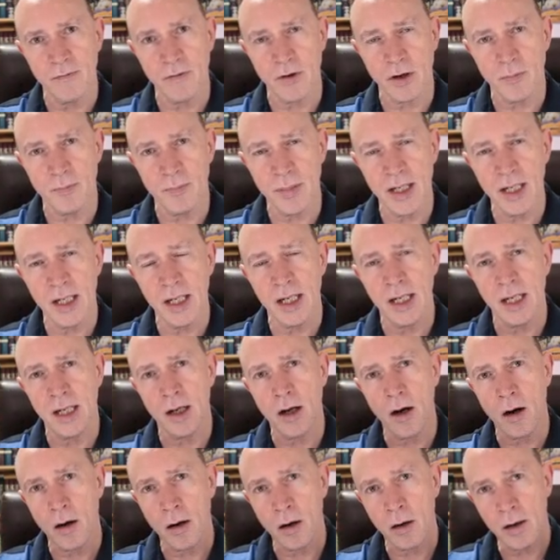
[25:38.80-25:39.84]
our being,
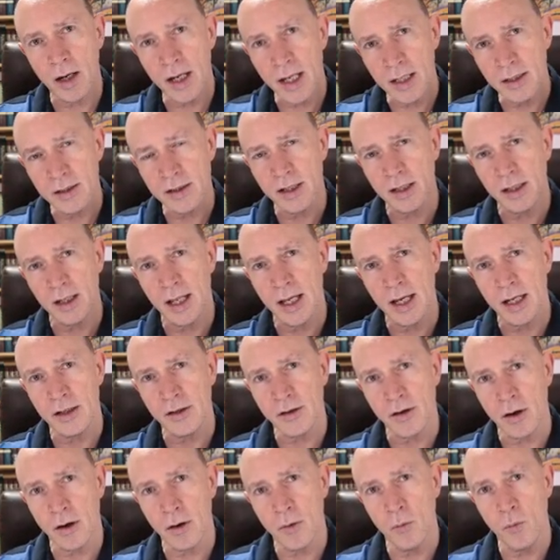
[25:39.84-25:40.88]
our intellect,
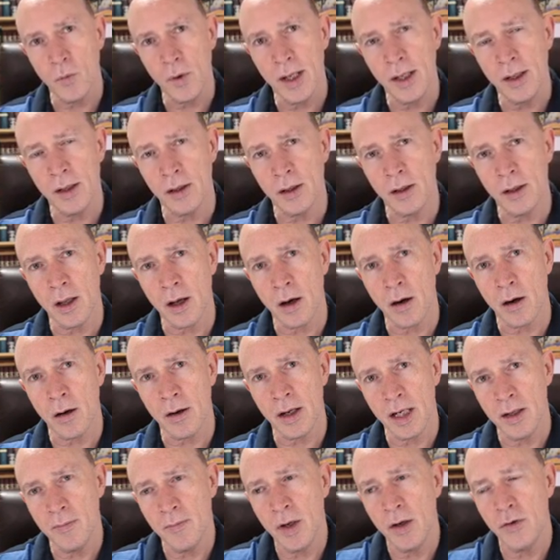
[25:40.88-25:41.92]
our will, our
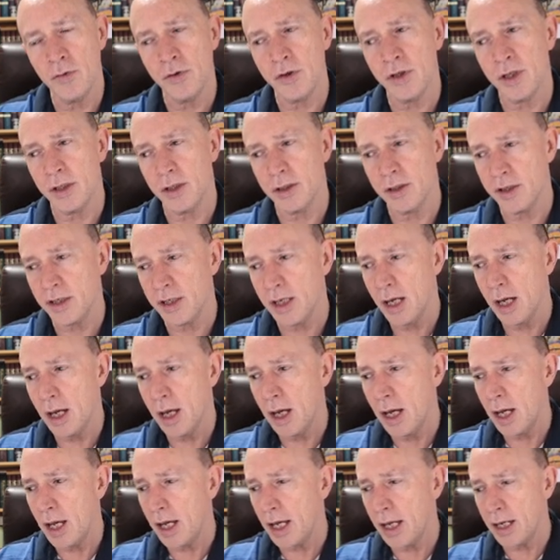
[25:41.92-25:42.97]
emotions.
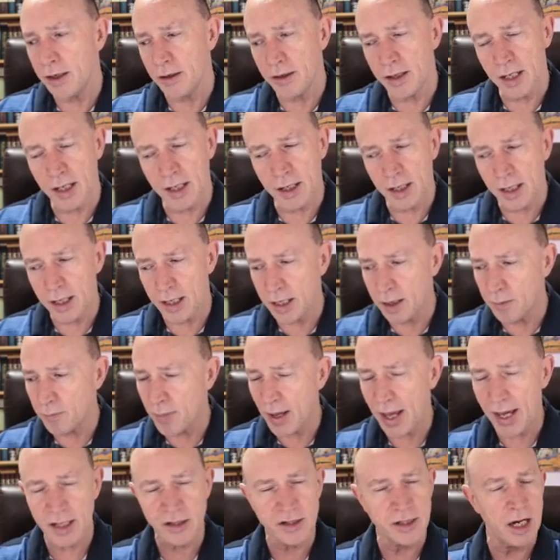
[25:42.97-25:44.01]
It, it, it
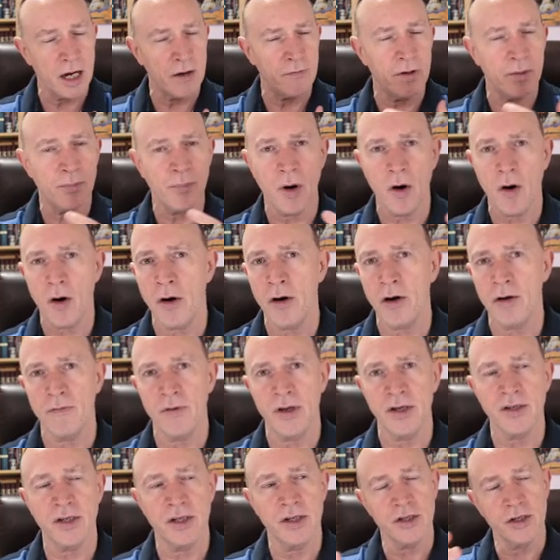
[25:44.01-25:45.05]
impacts every part of
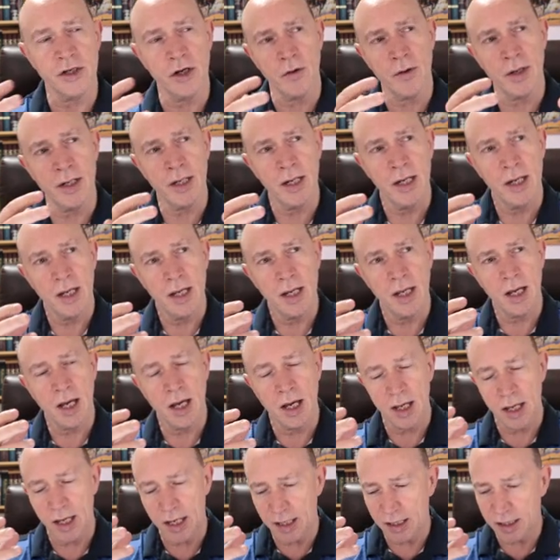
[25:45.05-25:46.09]
us, and so it,
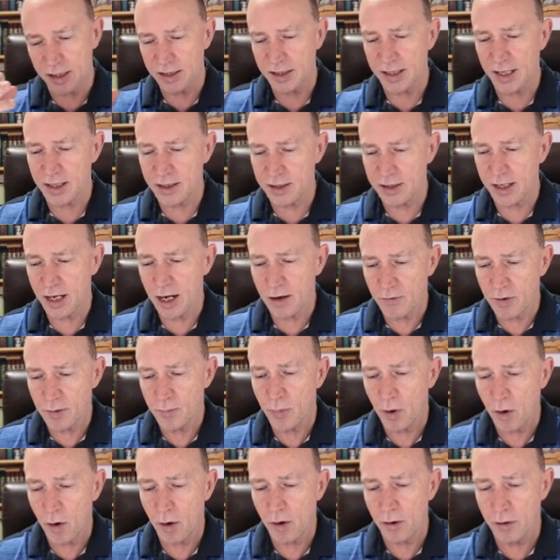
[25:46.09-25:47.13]
uh, it extends to every
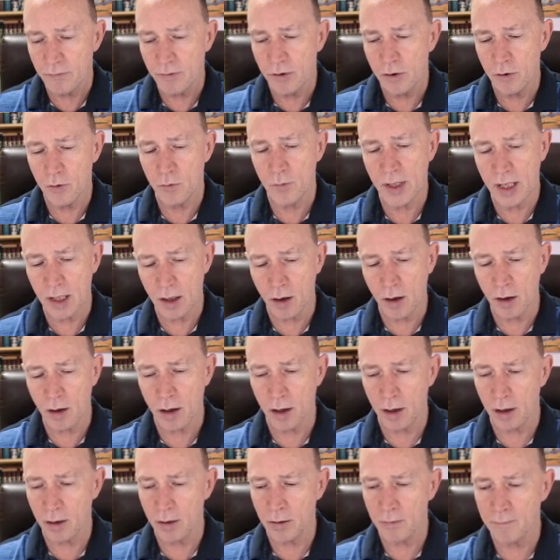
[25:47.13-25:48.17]
part of who we
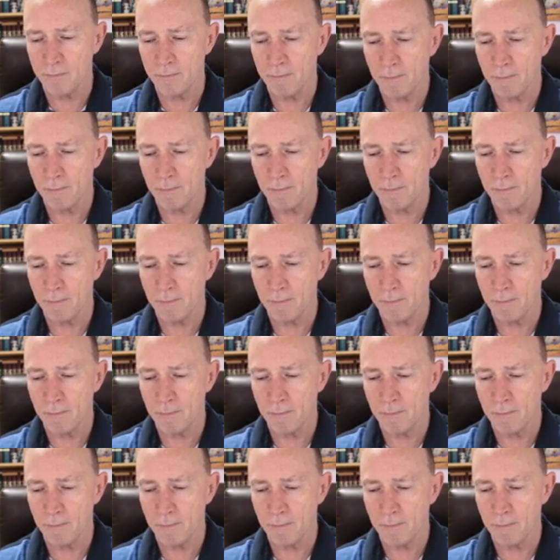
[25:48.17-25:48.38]
are.